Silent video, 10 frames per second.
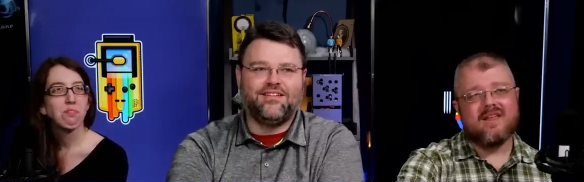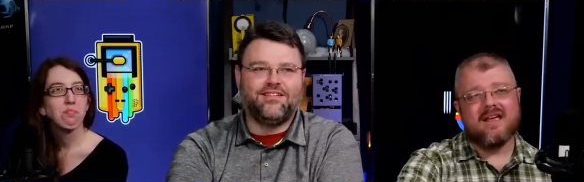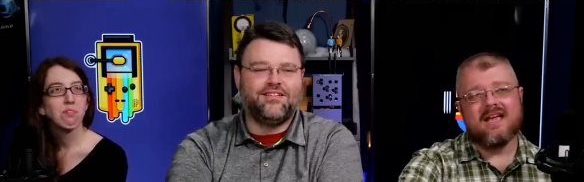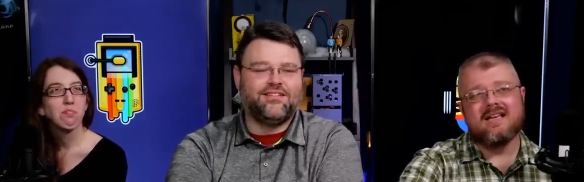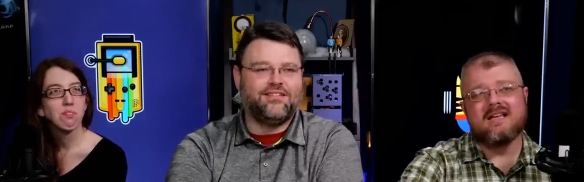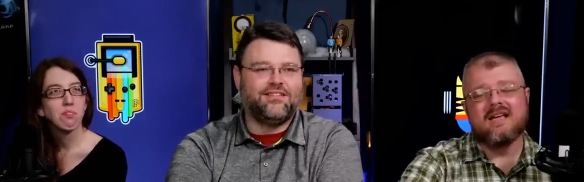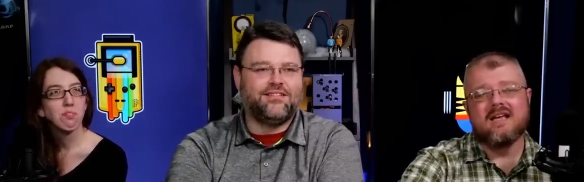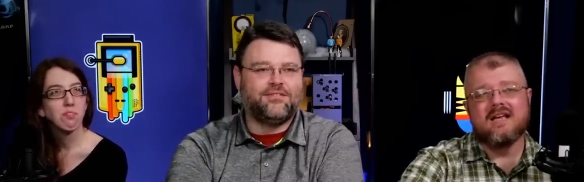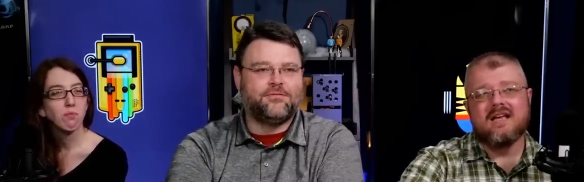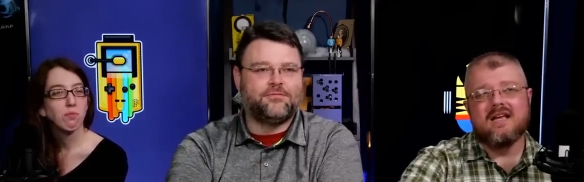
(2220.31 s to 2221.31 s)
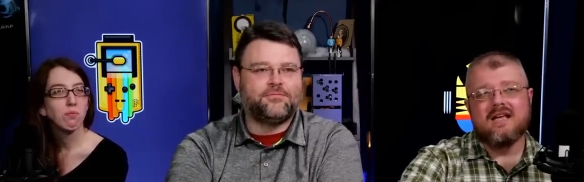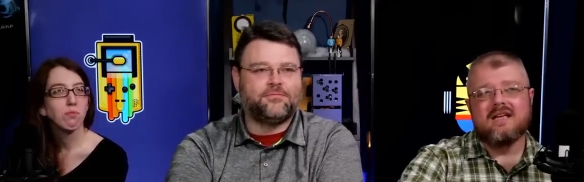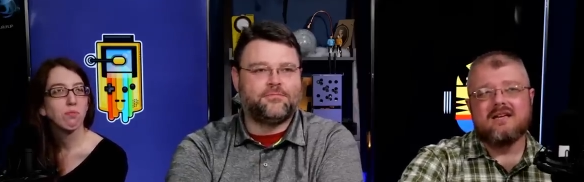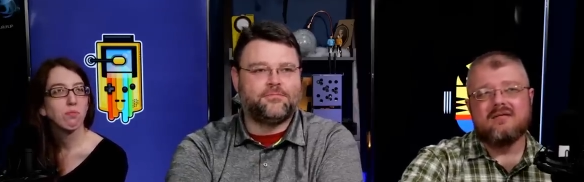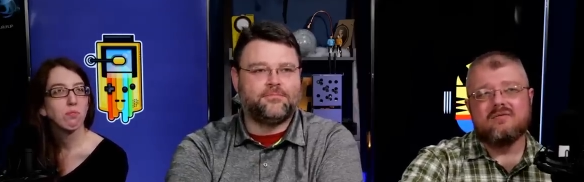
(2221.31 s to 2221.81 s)
Speaker 1: and
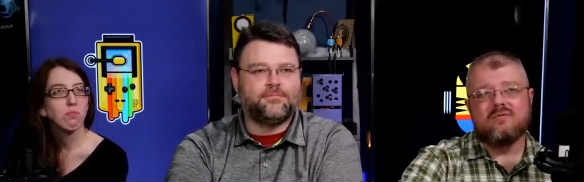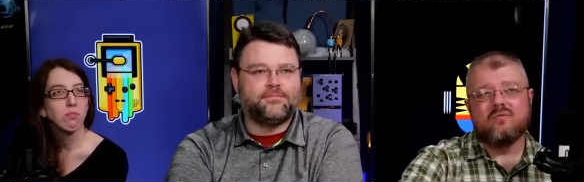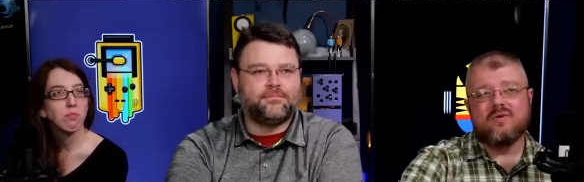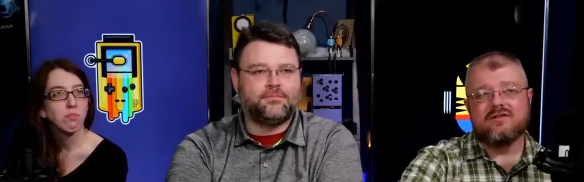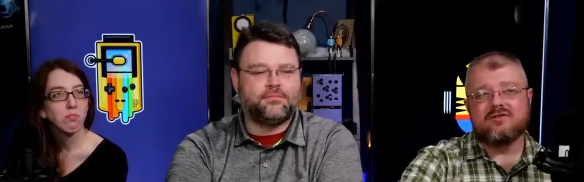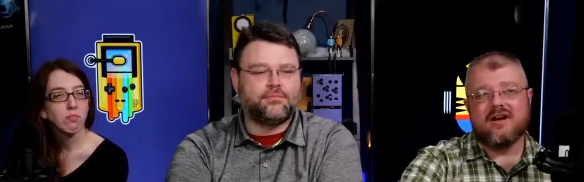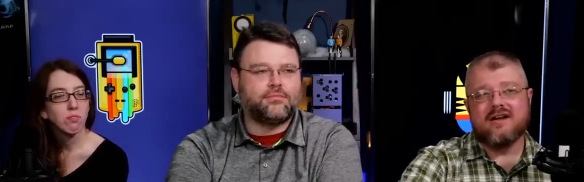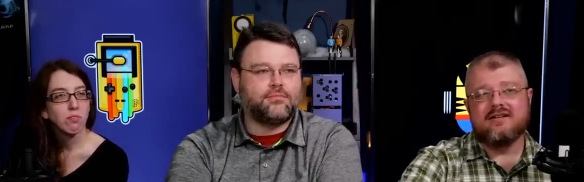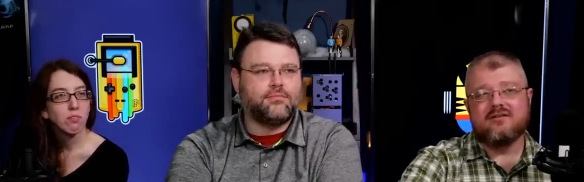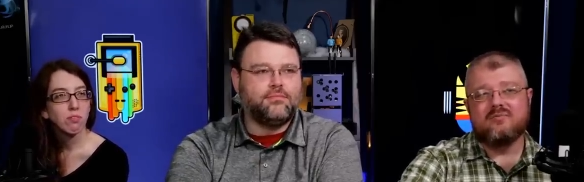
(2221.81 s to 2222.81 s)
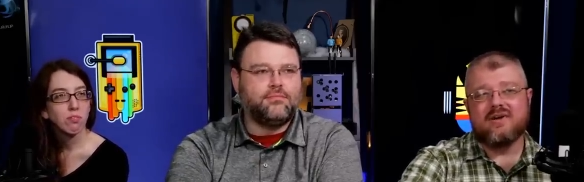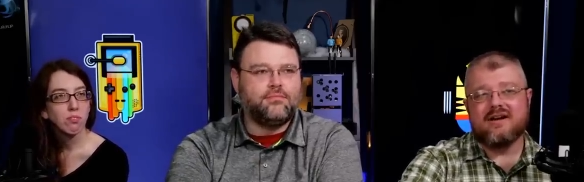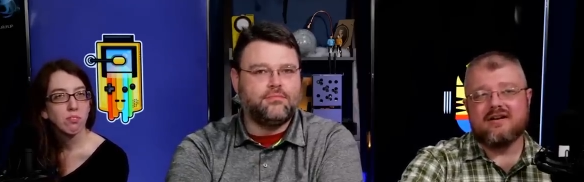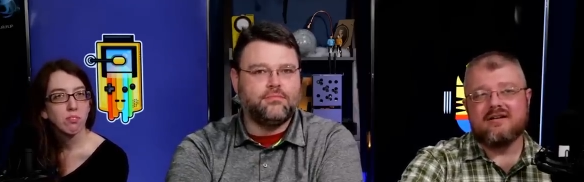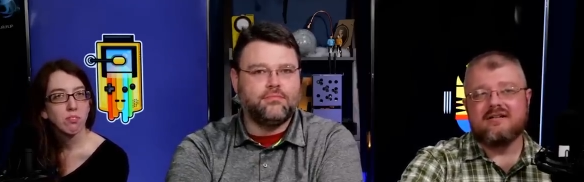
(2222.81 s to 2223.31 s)
we're trying to do
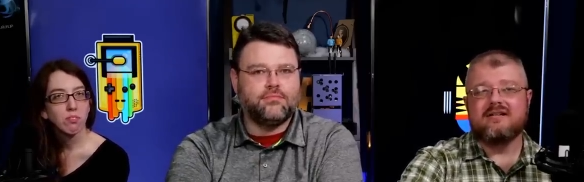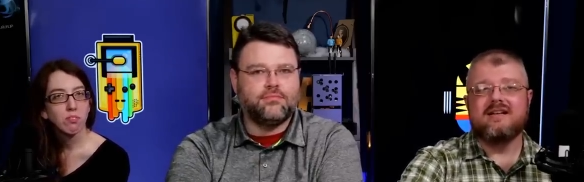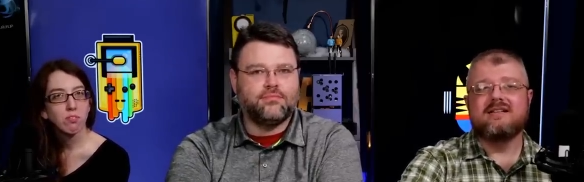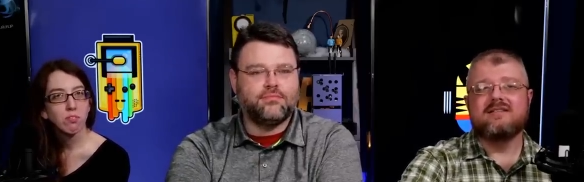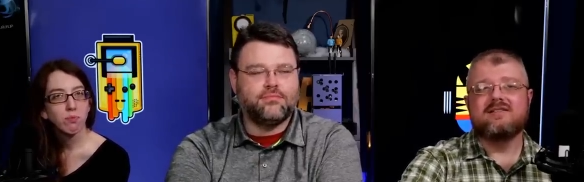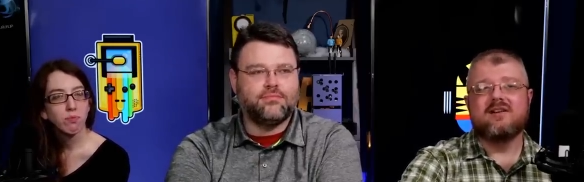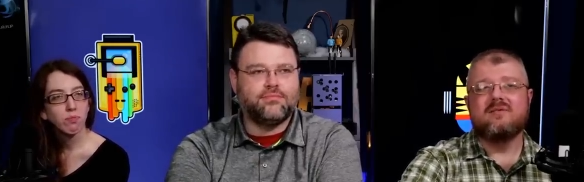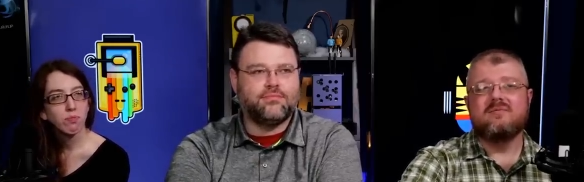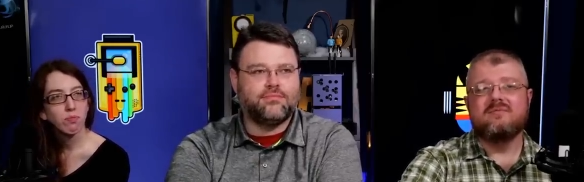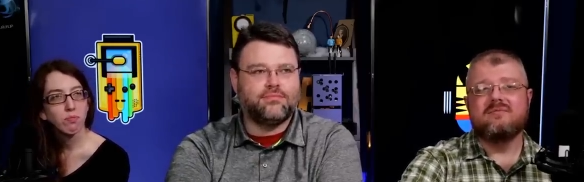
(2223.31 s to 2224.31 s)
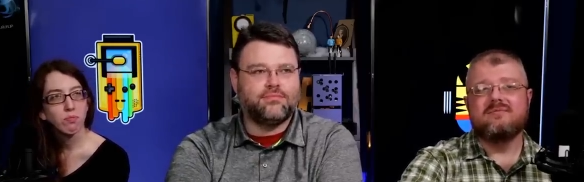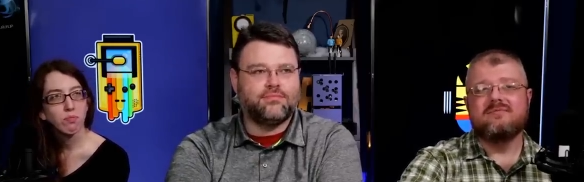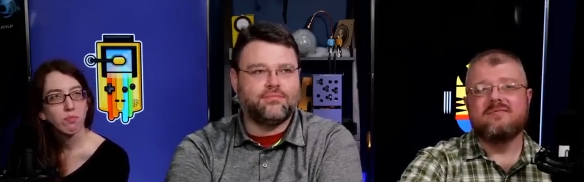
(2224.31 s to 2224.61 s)
better, and some